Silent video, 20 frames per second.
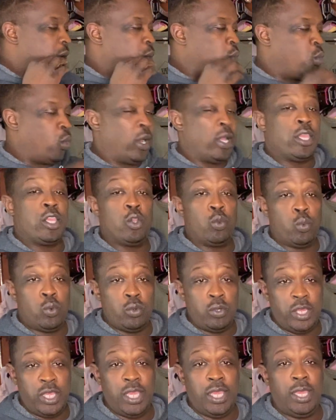what you will
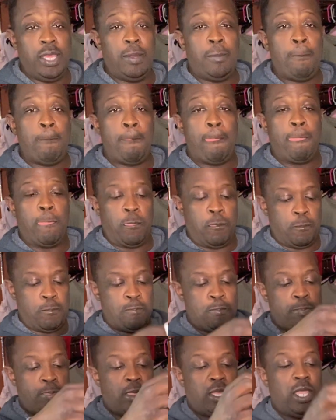need
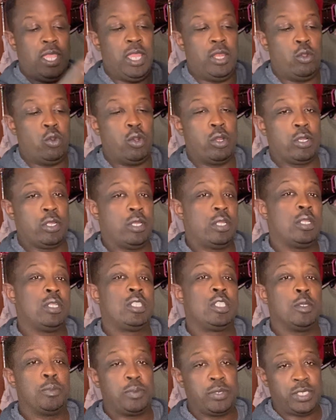in order
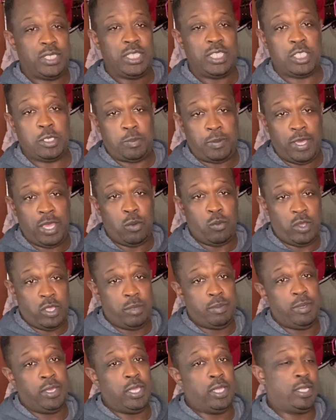to participate
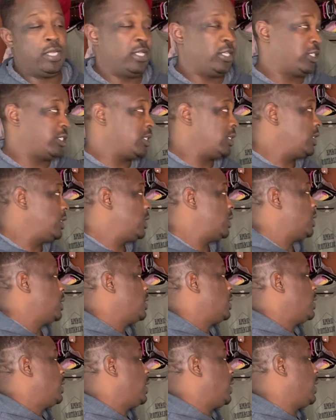with me in this
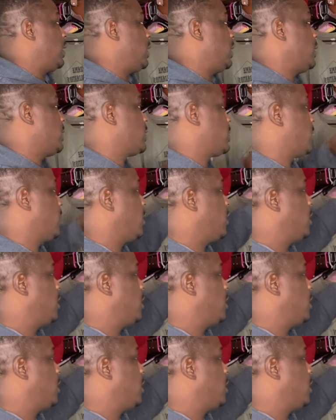is